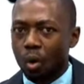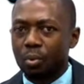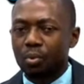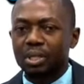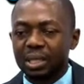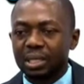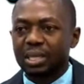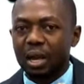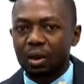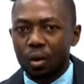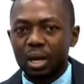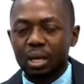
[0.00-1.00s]
because it is a
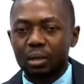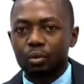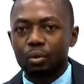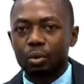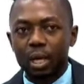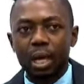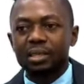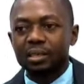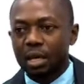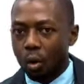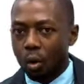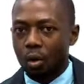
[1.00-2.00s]
law
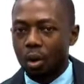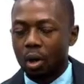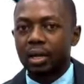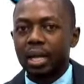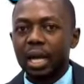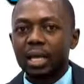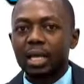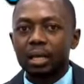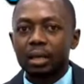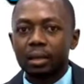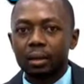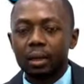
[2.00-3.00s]
that
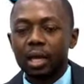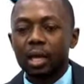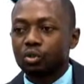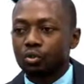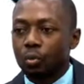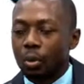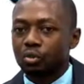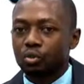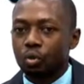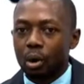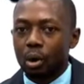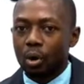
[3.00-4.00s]
he was going to
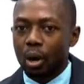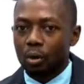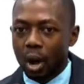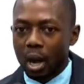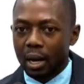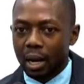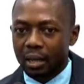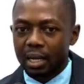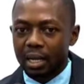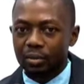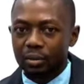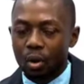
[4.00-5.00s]
go and answer
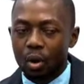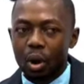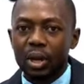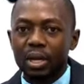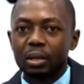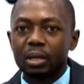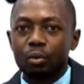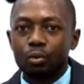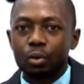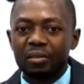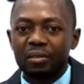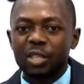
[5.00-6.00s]
to the law, and we
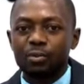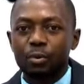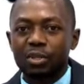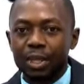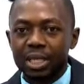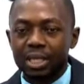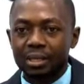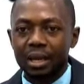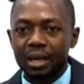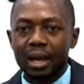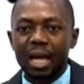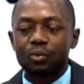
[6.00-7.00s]
have responsibilities
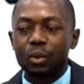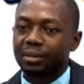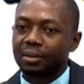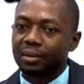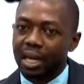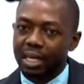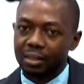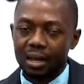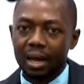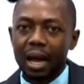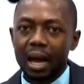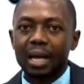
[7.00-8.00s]
as well as rights
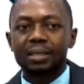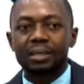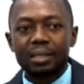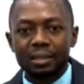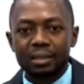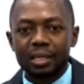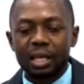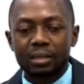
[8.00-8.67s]
as a citizen.